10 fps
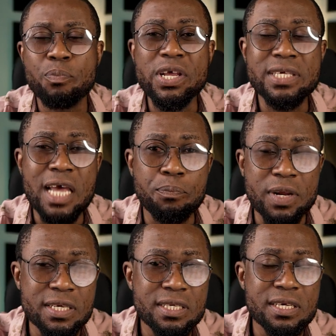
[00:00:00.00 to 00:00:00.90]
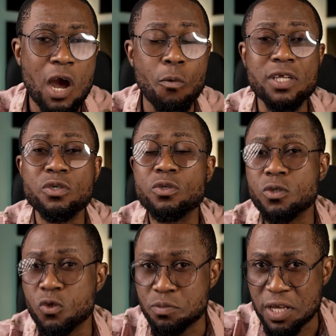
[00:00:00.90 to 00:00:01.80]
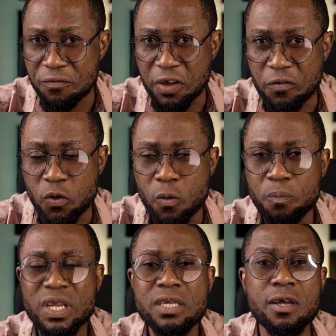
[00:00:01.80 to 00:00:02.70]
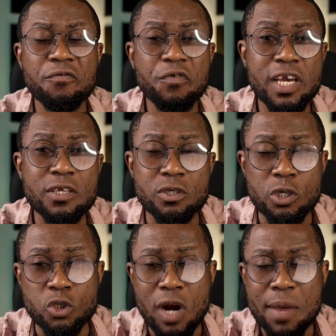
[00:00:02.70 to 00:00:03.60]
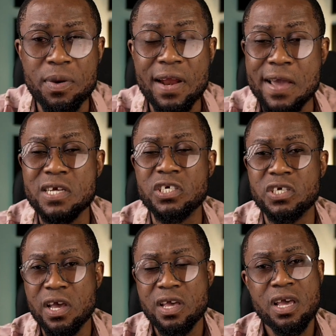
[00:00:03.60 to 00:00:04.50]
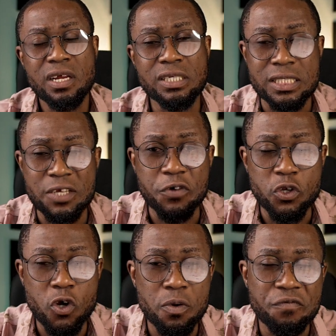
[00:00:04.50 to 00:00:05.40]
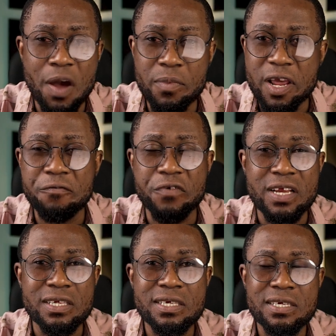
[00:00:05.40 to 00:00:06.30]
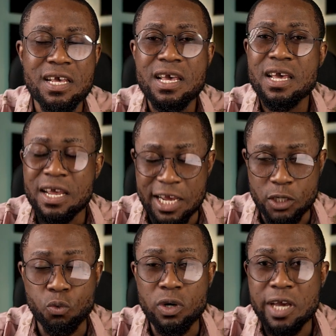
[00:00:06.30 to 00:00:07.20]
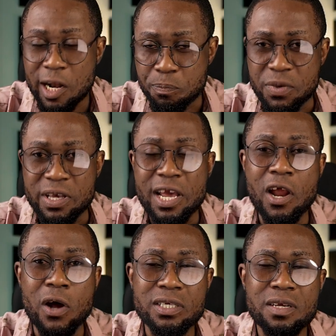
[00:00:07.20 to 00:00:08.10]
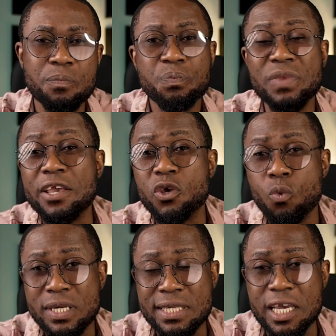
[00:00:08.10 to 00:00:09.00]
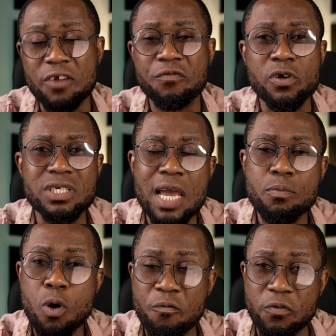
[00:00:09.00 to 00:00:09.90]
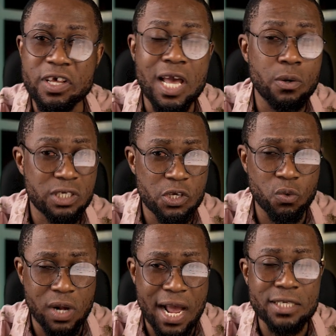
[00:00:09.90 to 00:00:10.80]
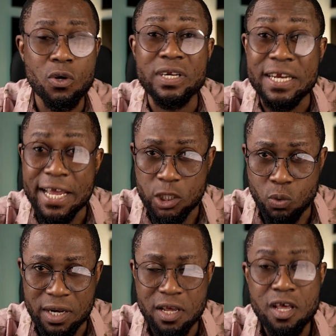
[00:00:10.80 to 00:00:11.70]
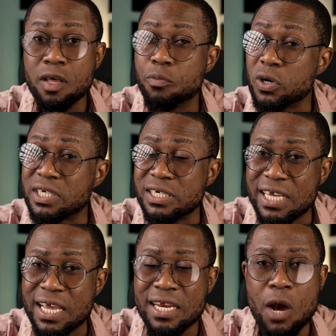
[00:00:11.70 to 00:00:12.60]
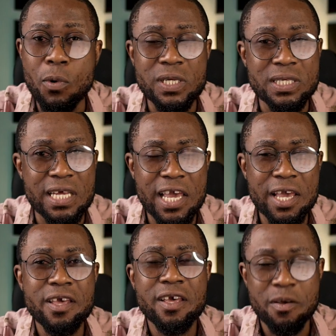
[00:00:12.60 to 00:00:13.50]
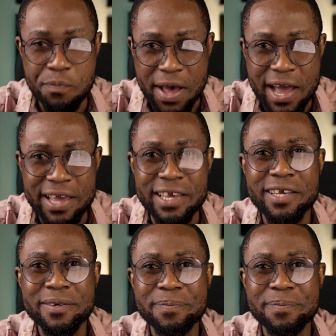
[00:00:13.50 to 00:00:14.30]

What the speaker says: Please and please, I want you to do me a favor. Don't forget to subscribe, like, and share this video with family and friends. It will help me a lot. Thank you once again for your time. Hopefully, I'll see you guys on the next one. But until then, I want to say bye.